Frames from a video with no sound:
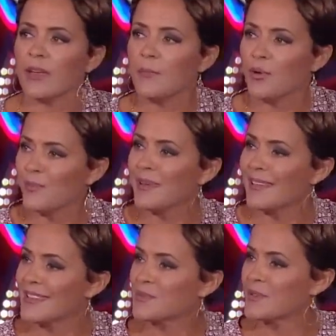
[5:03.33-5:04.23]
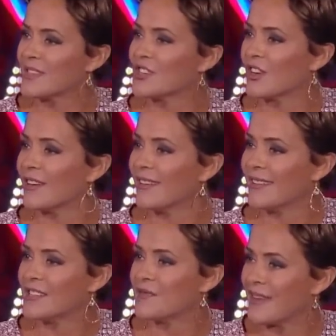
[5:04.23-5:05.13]
He put me in this position,
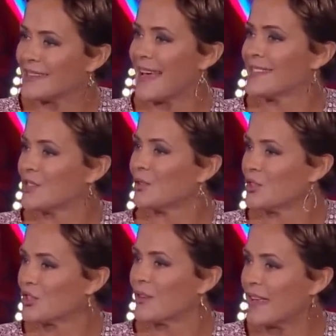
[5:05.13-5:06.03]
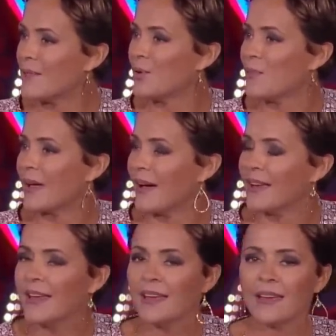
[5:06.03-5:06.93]
this fantastical journey he put me
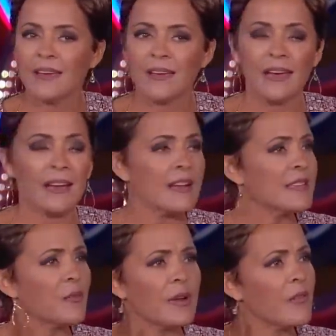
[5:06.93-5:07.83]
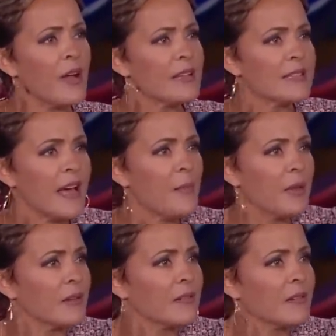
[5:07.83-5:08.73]
on. And I said, whatever has to
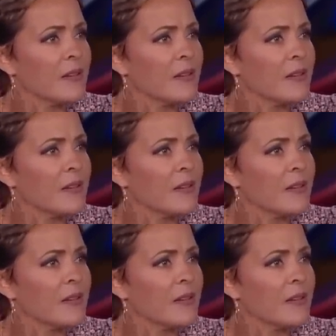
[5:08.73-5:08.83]
happen.